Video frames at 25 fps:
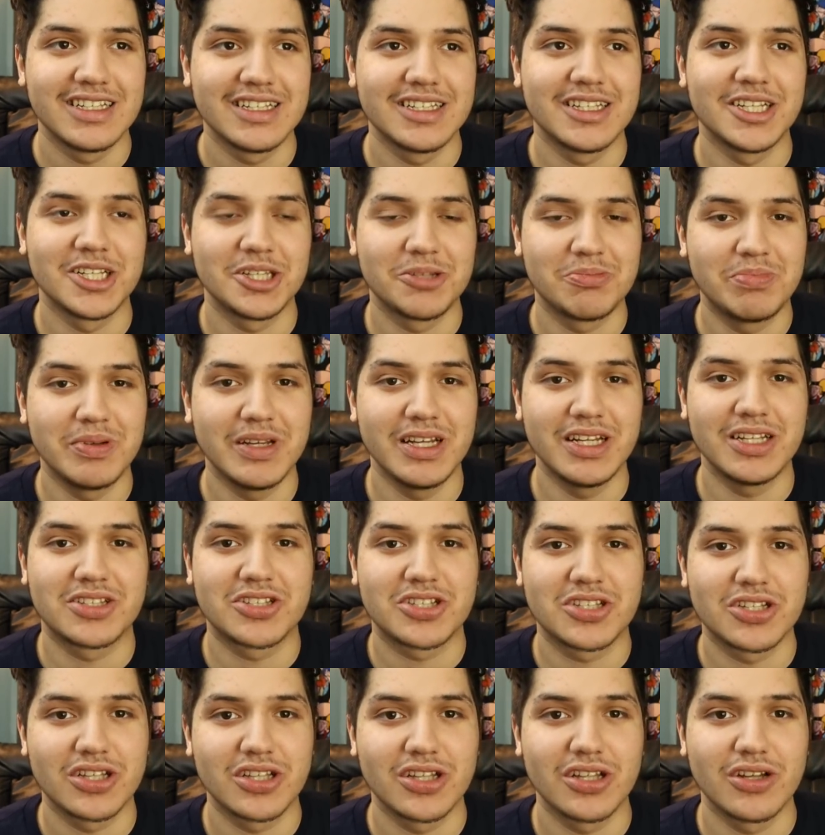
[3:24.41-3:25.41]
the
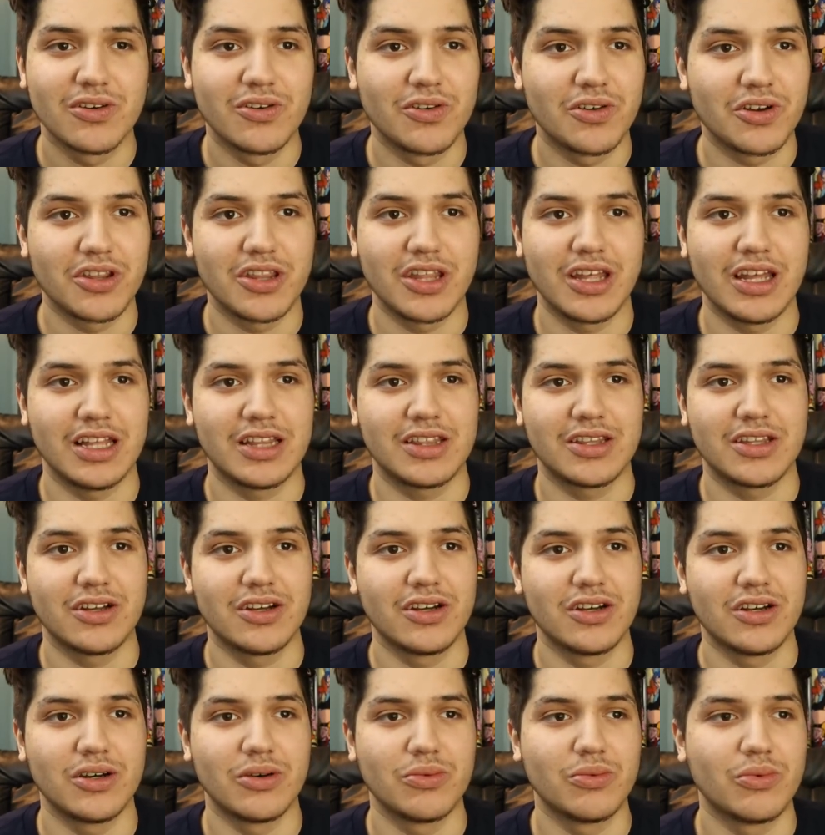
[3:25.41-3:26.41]
speech or like
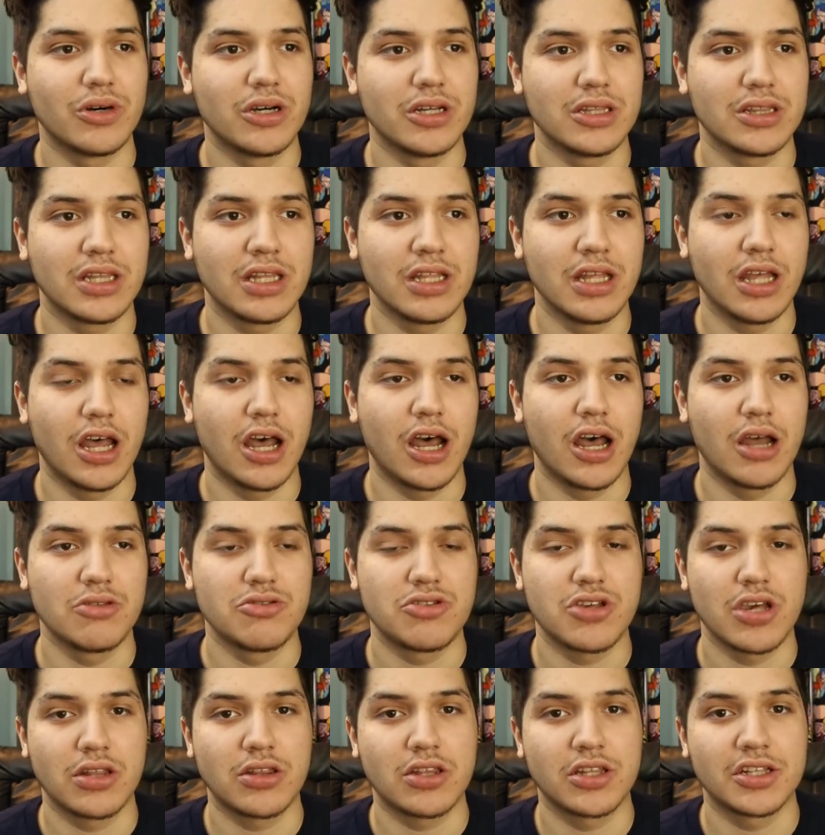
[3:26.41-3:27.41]
the what uh,
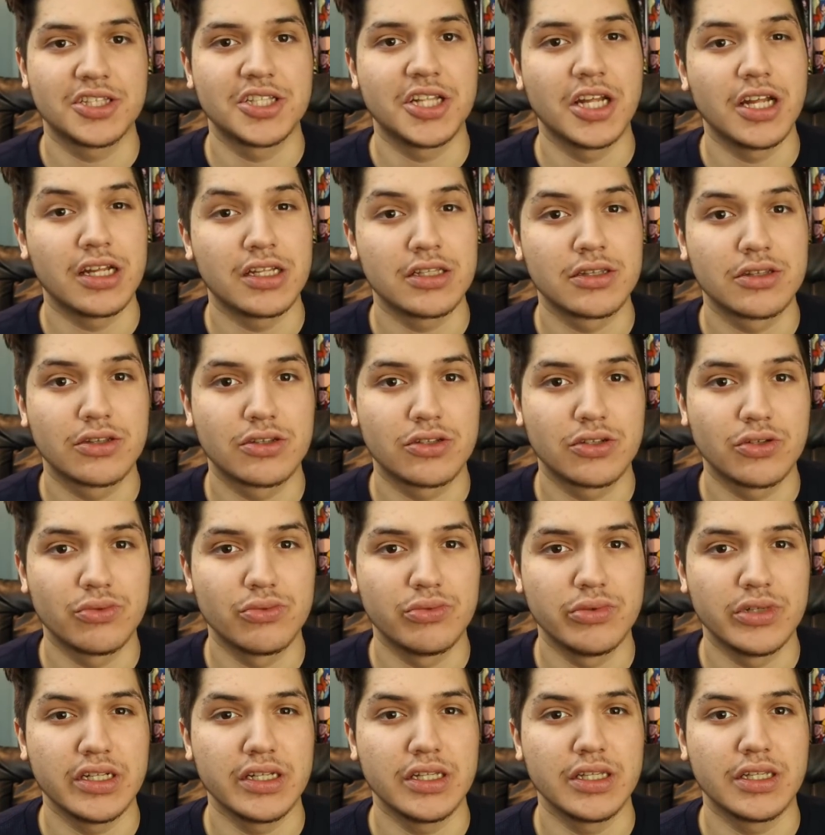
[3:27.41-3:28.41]
J J said to
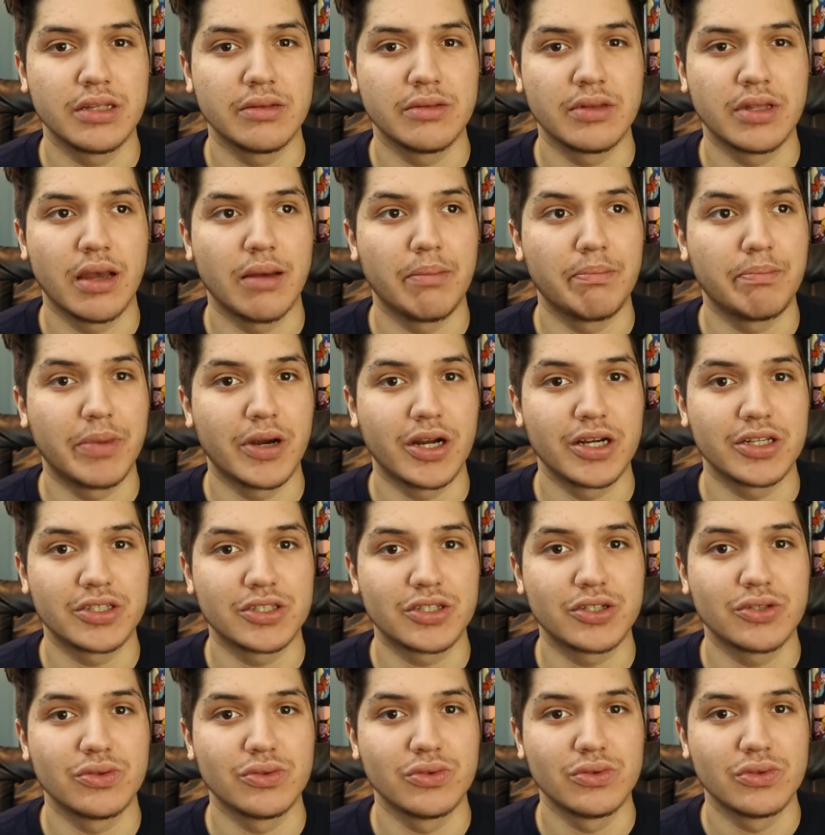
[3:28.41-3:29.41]
Reid in part
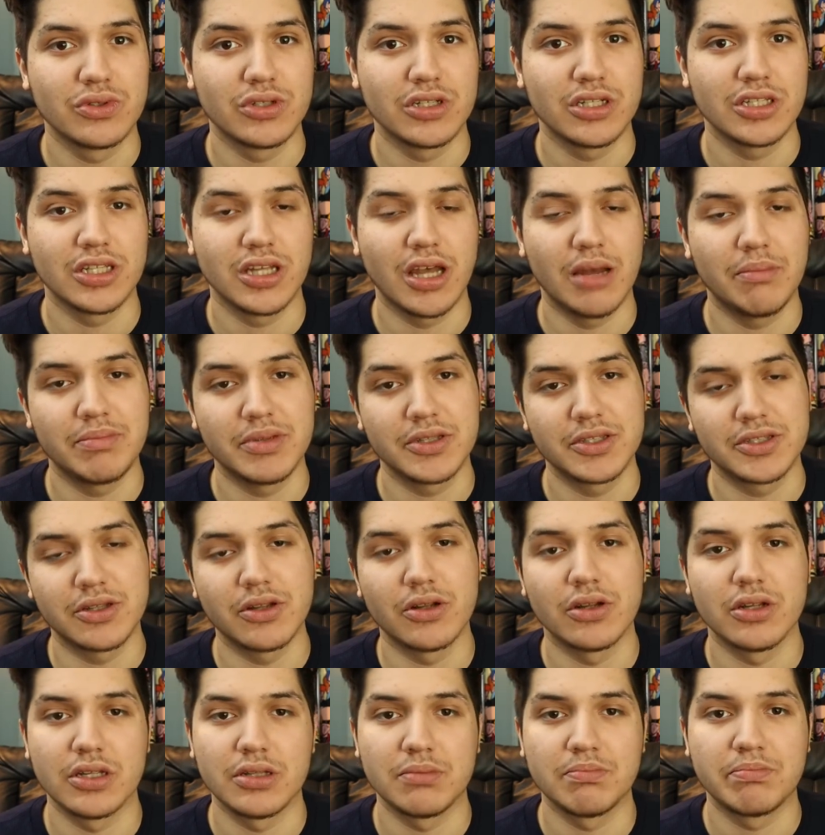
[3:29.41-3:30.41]
two, in the
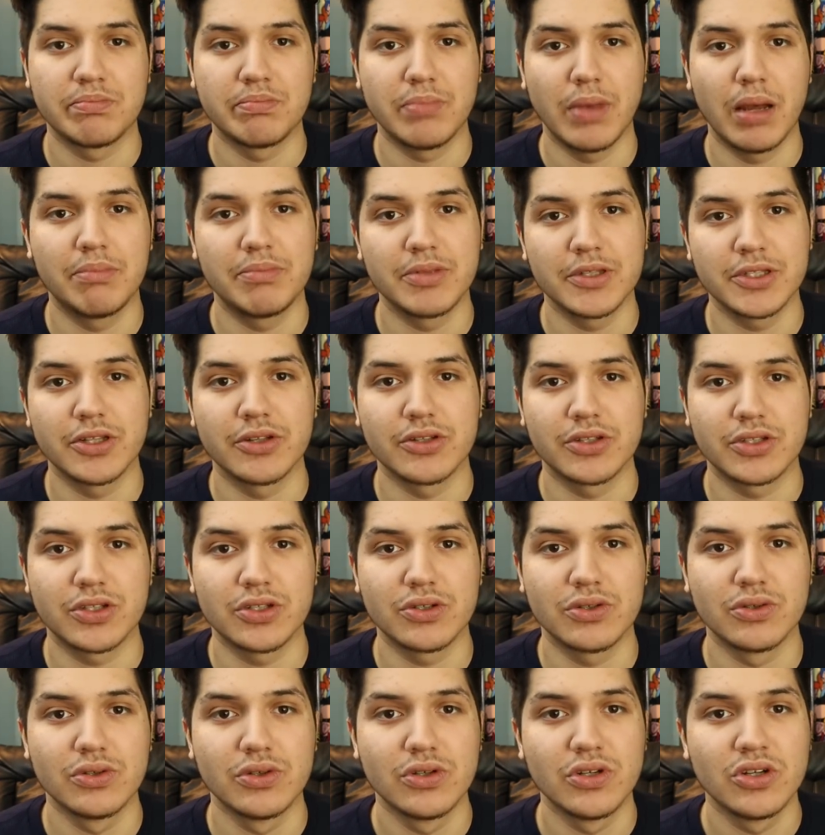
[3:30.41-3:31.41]
episode in episode
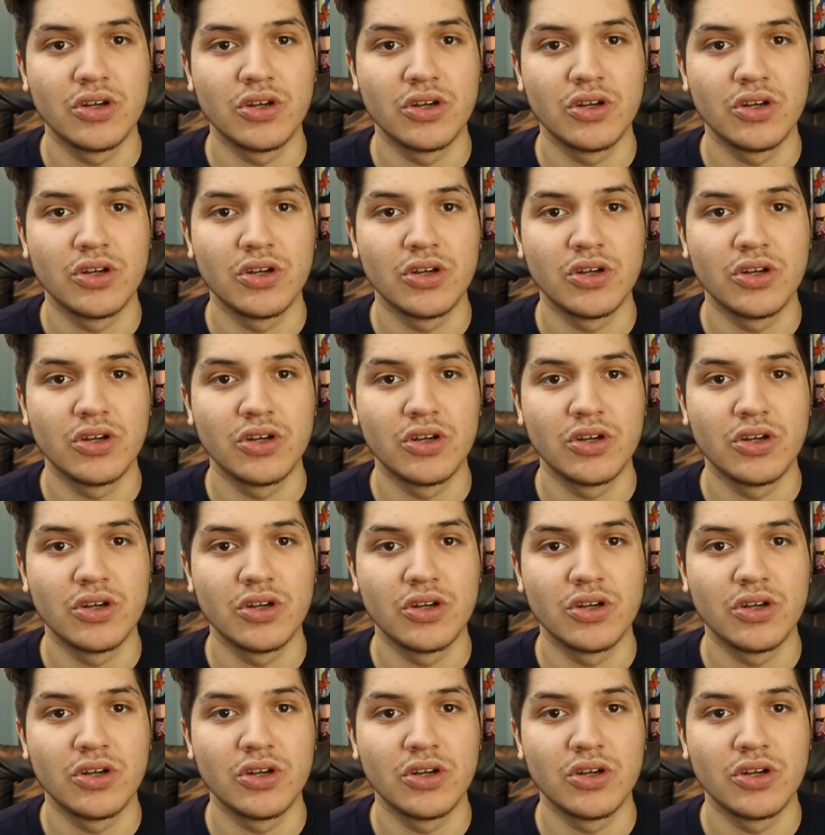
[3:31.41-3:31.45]
two,